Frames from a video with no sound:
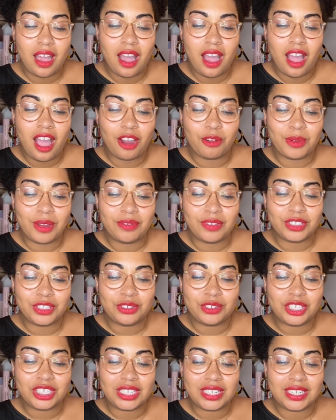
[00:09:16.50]
Our
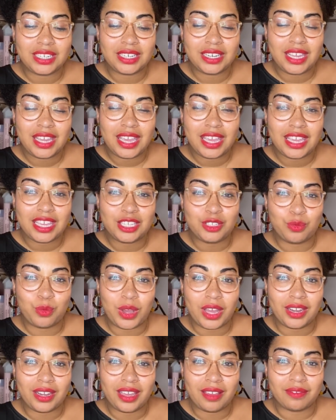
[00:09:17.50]
revolution is
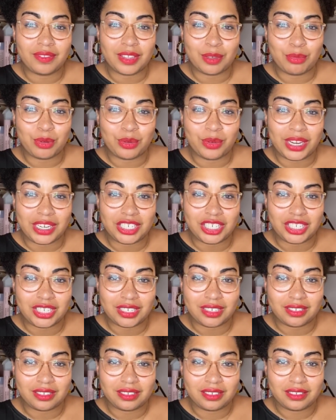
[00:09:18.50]
one of
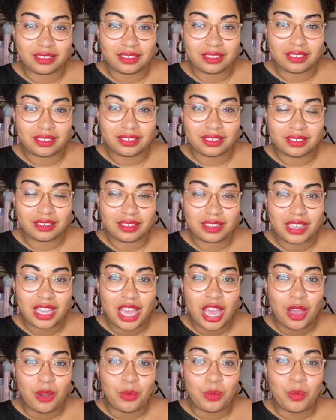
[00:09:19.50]
liberation,
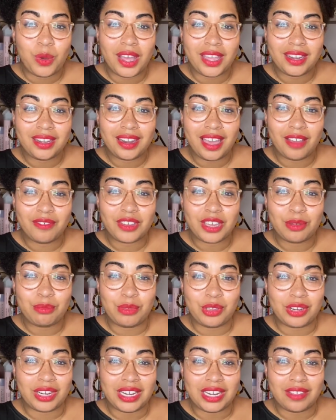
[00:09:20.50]
one of
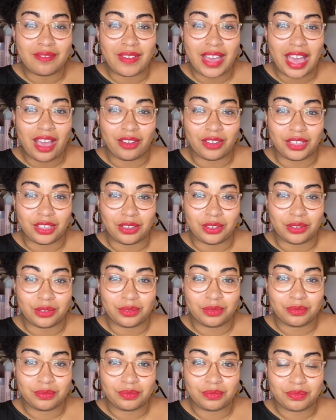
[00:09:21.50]
community value,
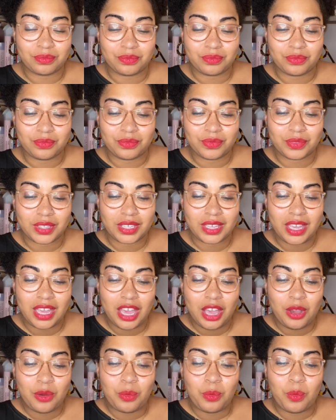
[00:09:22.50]

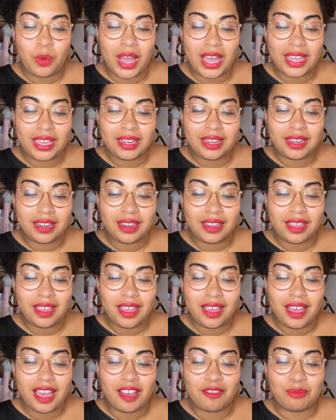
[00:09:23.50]
one
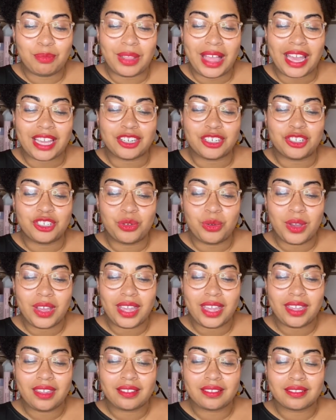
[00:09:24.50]
of Black
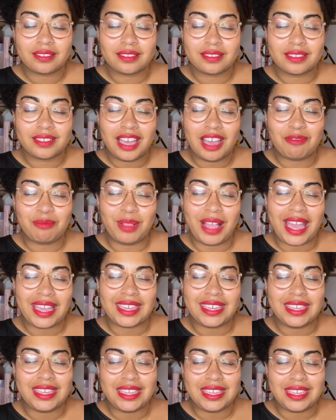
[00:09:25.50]
joy, of Black
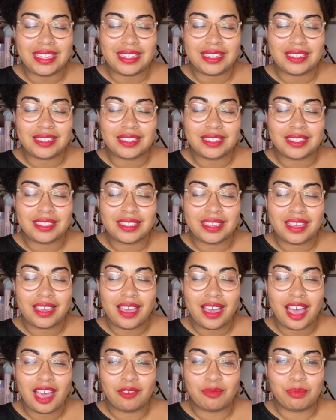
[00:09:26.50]
ease,
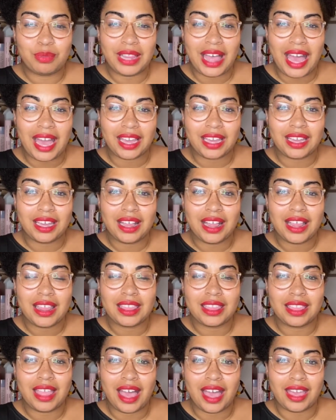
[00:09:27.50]
of Black
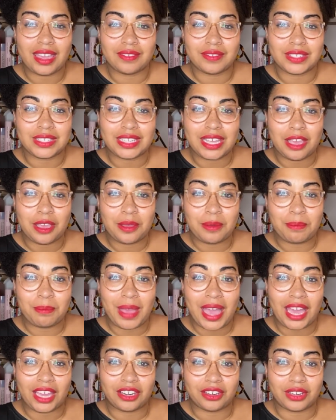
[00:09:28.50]
lives
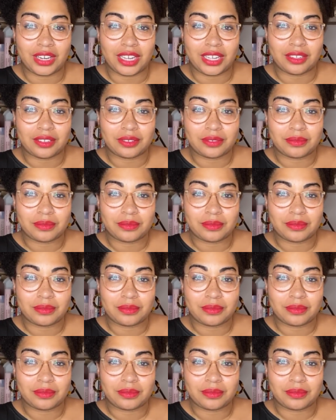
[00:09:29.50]
mattering.